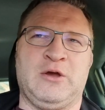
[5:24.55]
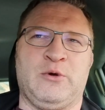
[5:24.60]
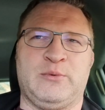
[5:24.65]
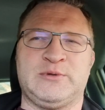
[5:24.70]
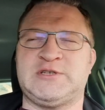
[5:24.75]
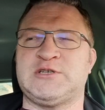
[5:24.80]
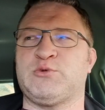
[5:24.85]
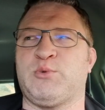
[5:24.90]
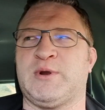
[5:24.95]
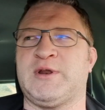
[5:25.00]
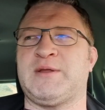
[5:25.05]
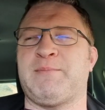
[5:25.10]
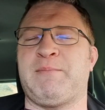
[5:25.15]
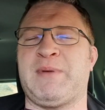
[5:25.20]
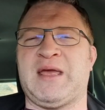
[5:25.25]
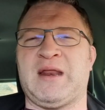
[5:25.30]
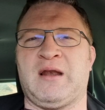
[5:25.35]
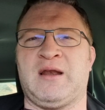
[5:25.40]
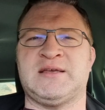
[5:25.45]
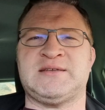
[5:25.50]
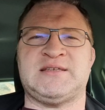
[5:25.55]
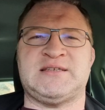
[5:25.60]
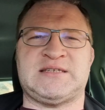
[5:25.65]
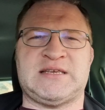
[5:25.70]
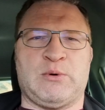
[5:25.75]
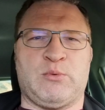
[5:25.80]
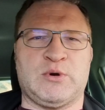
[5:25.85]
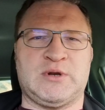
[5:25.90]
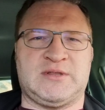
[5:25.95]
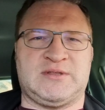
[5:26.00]
which is one of the main lessons
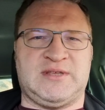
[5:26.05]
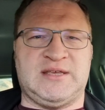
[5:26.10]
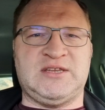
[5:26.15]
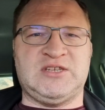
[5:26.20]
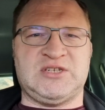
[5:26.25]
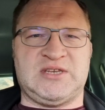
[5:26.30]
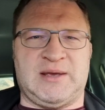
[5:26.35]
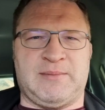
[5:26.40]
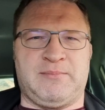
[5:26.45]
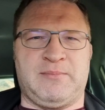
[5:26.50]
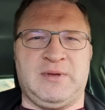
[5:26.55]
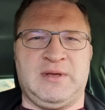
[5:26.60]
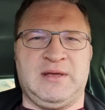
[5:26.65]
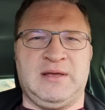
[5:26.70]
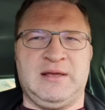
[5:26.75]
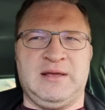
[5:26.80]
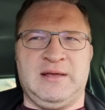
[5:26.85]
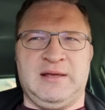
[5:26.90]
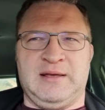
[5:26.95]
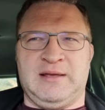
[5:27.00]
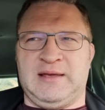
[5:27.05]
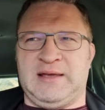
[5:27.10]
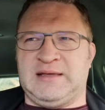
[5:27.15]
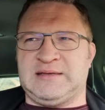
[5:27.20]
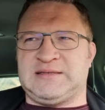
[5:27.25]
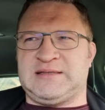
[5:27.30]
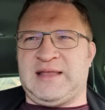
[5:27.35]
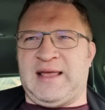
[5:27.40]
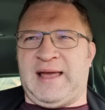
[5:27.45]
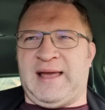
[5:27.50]
I want to teach them,
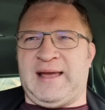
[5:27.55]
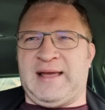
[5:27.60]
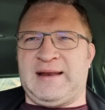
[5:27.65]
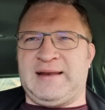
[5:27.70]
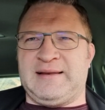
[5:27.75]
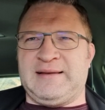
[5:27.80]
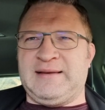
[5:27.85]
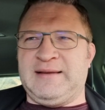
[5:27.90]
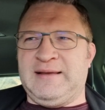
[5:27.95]
is that